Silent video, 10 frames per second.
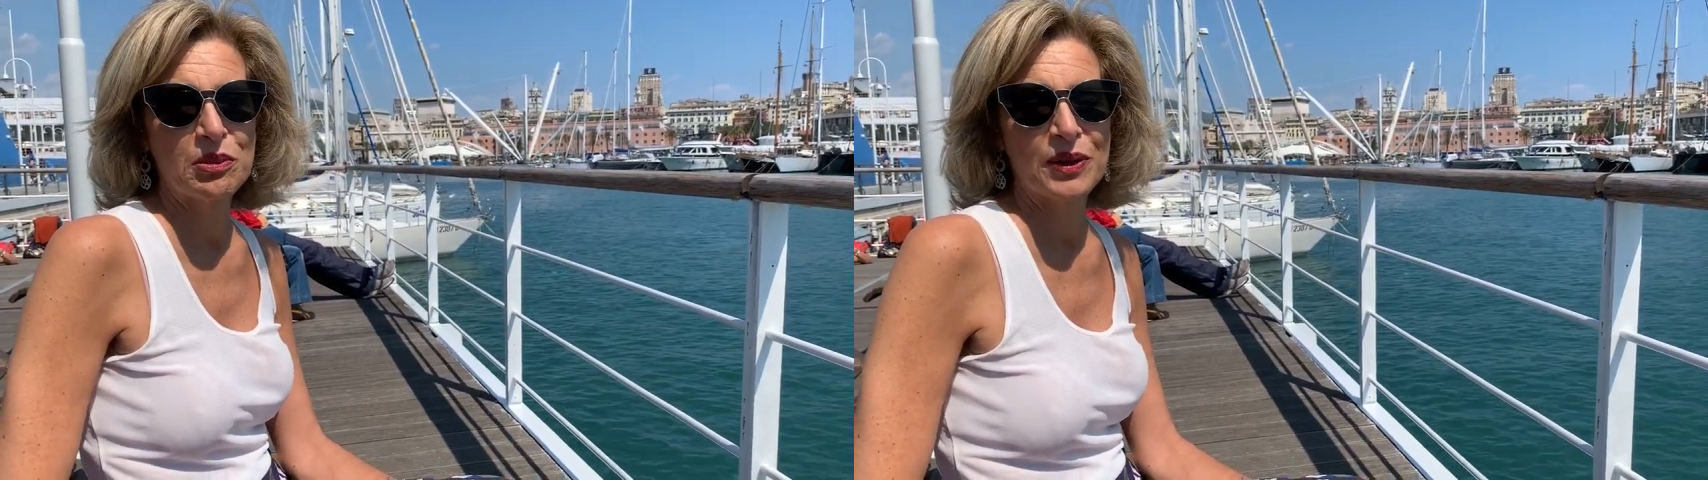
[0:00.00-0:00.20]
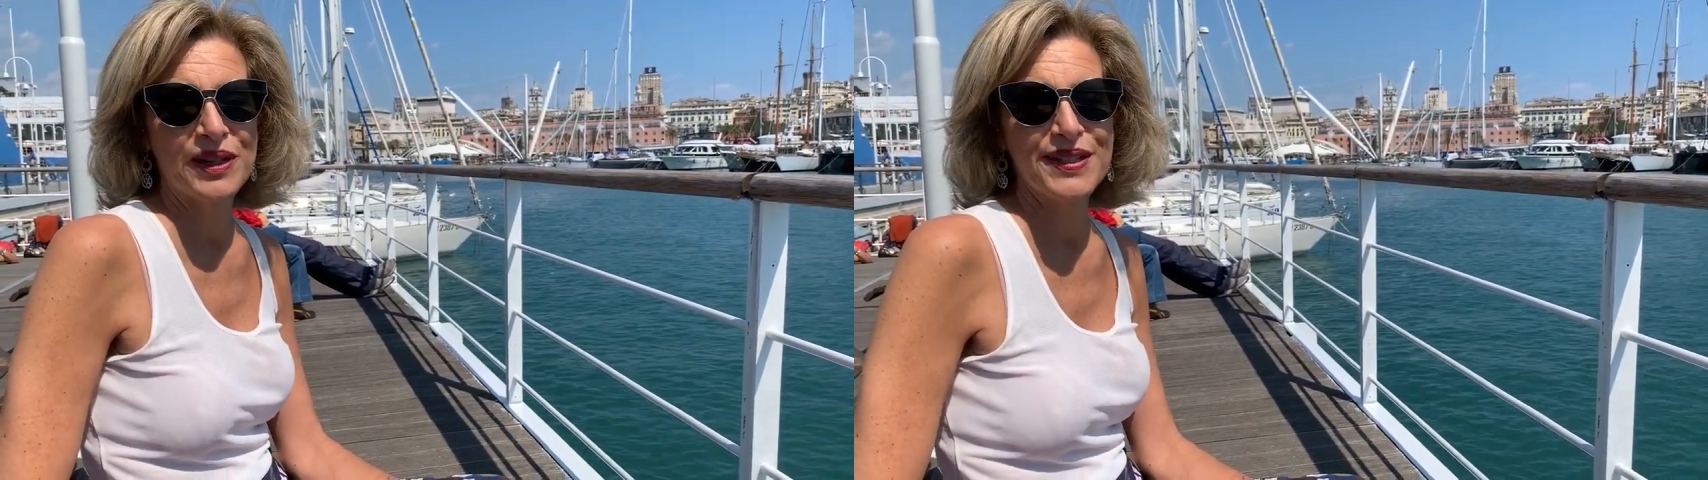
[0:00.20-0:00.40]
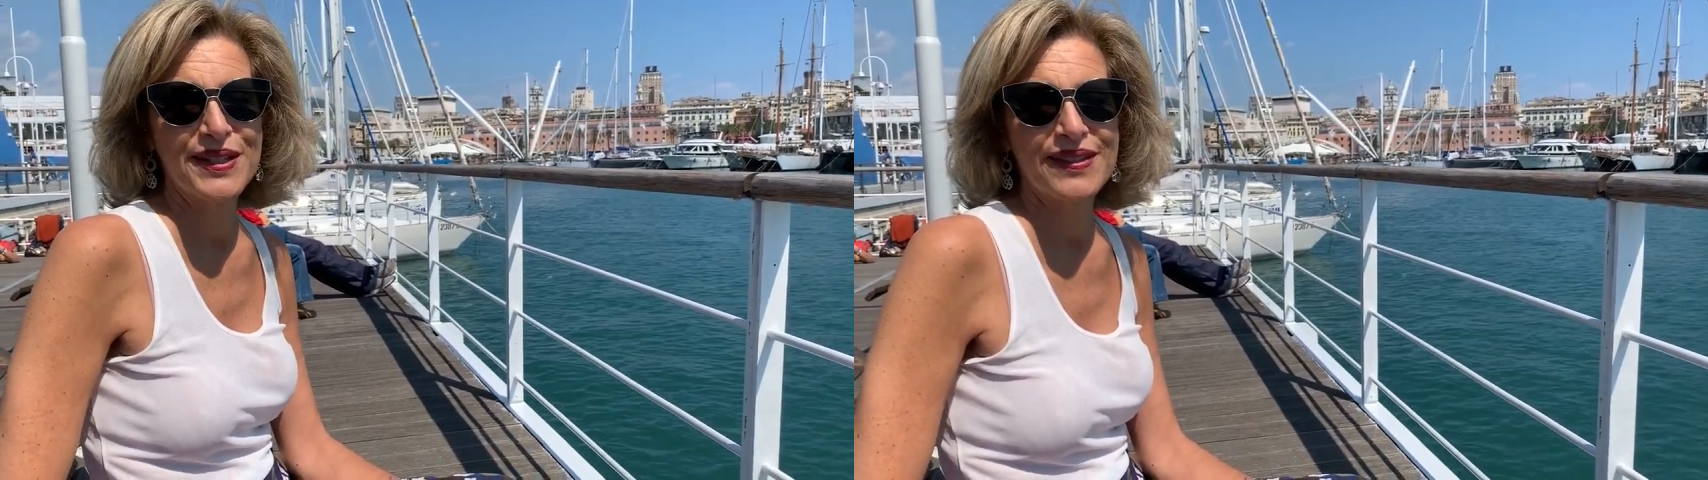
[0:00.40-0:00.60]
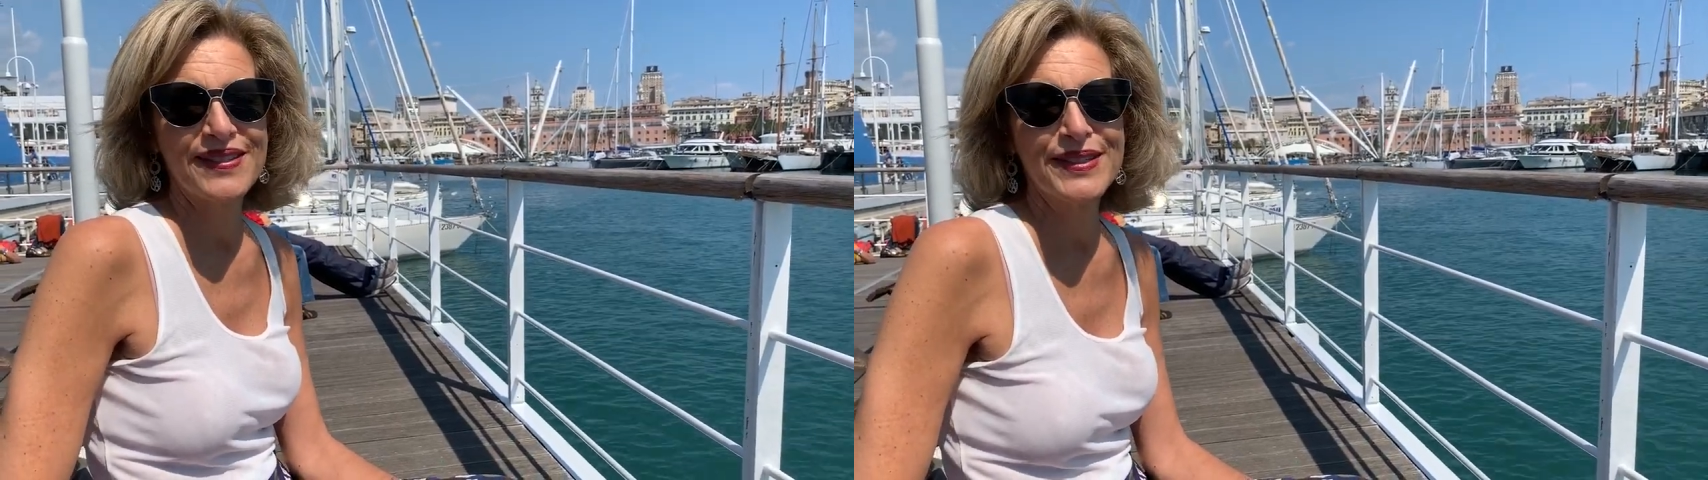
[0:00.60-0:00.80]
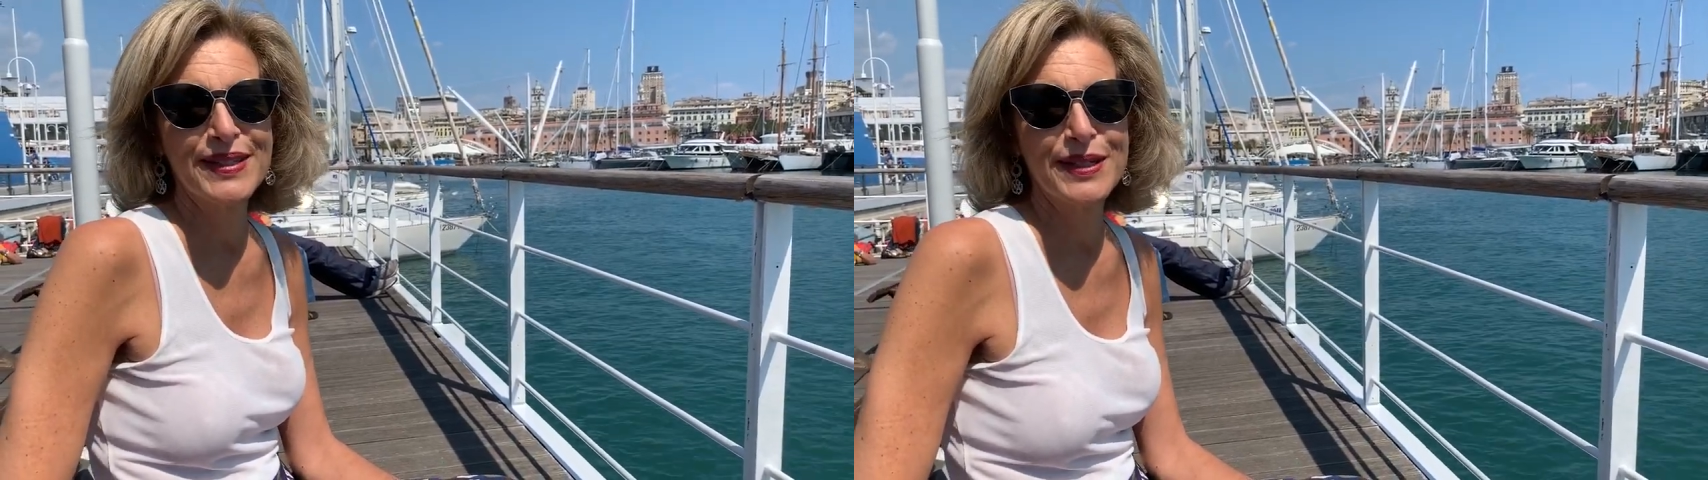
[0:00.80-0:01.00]
points on the
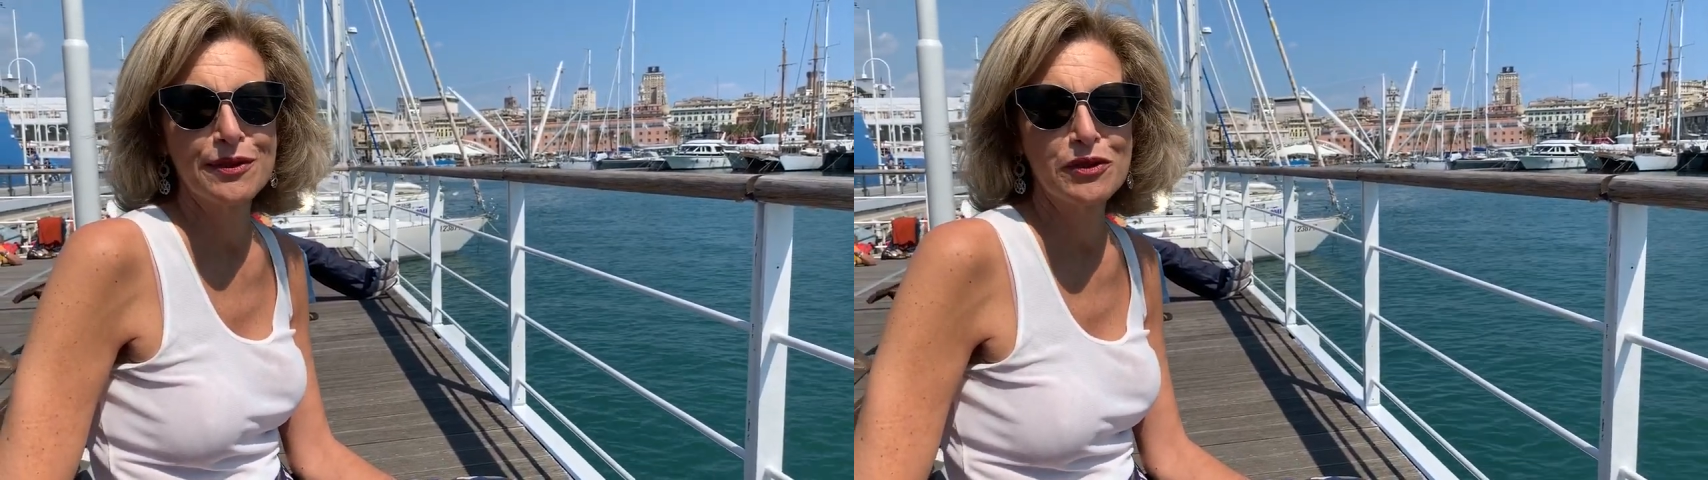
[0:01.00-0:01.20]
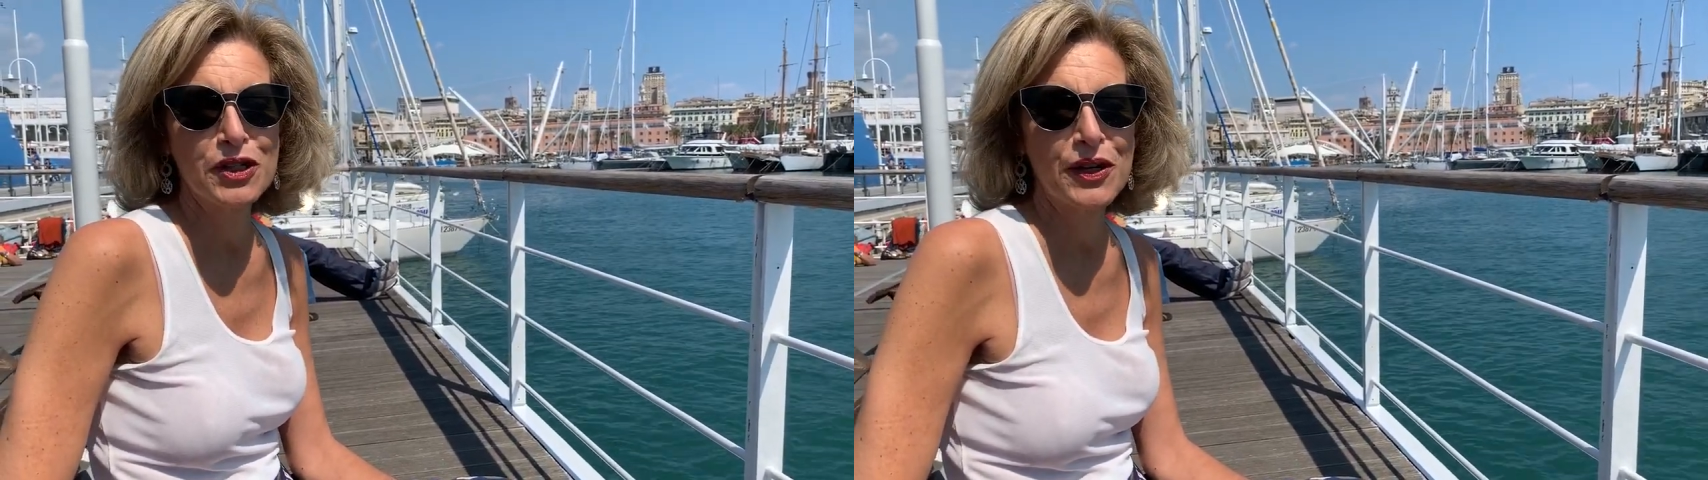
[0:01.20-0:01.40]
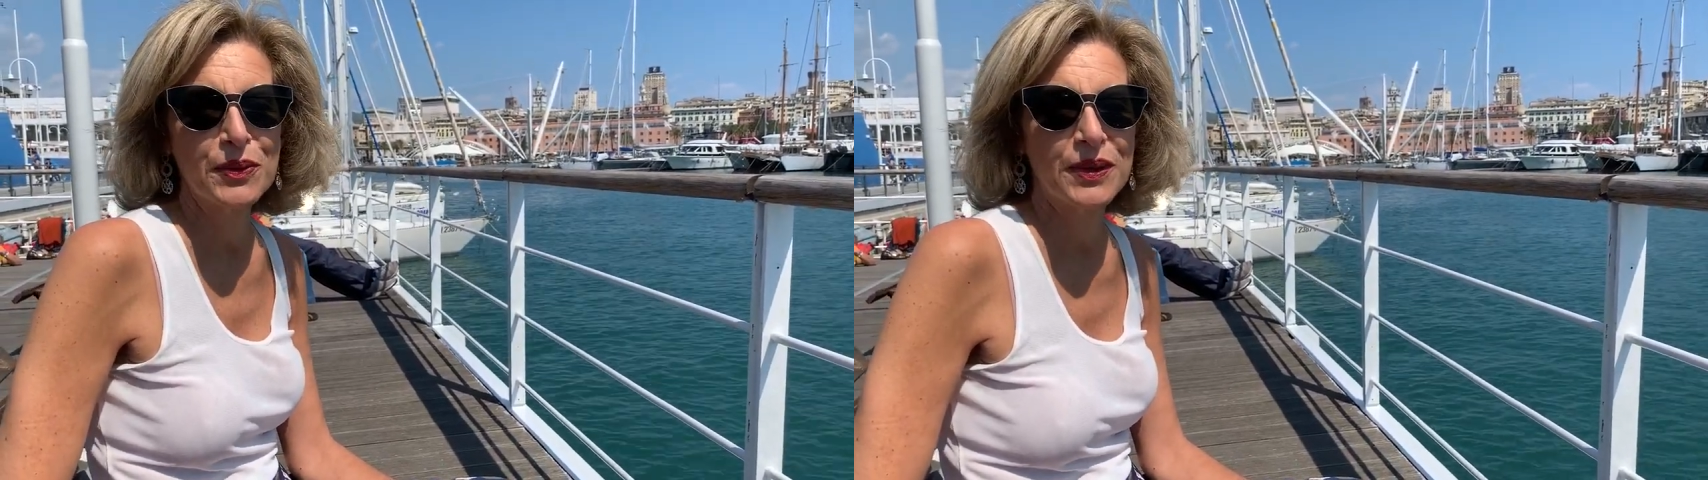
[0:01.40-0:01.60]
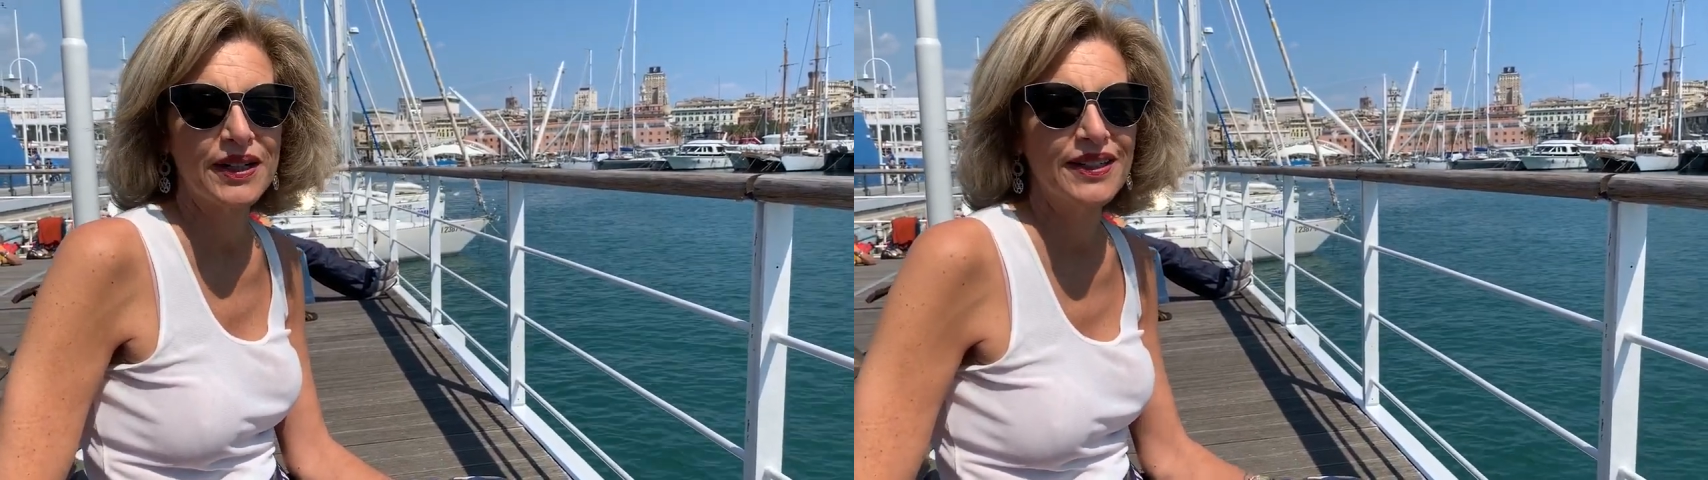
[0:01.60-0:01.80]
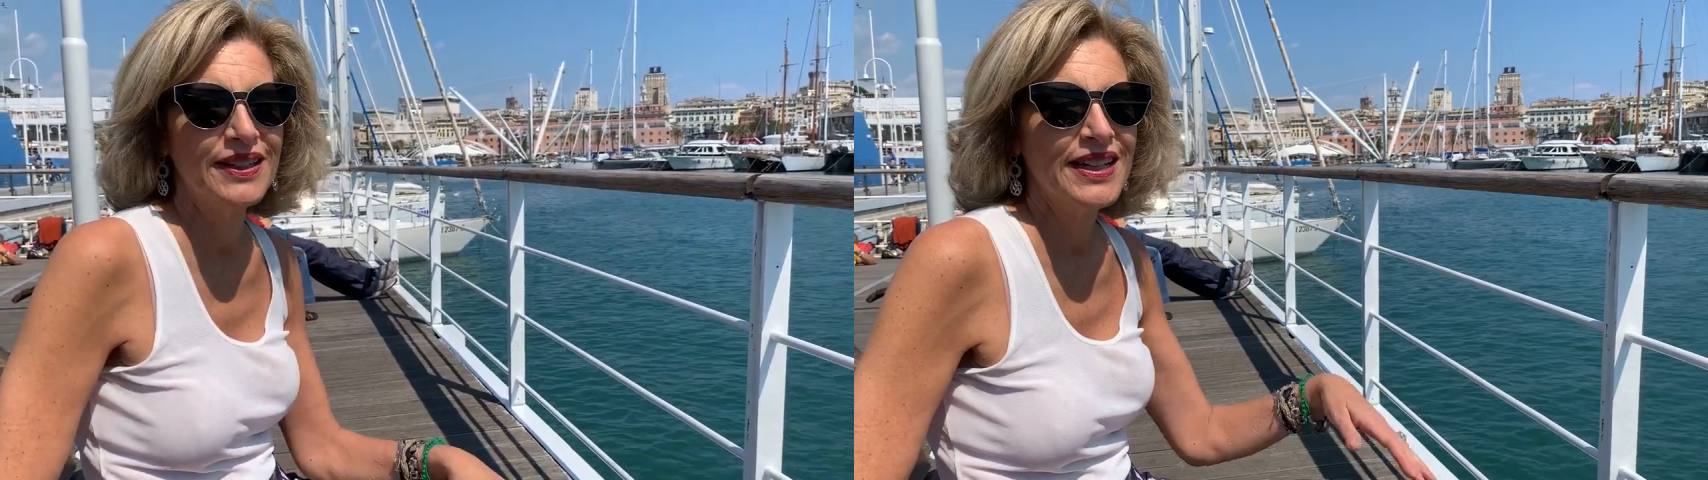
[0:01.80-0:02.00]
city of Genoa.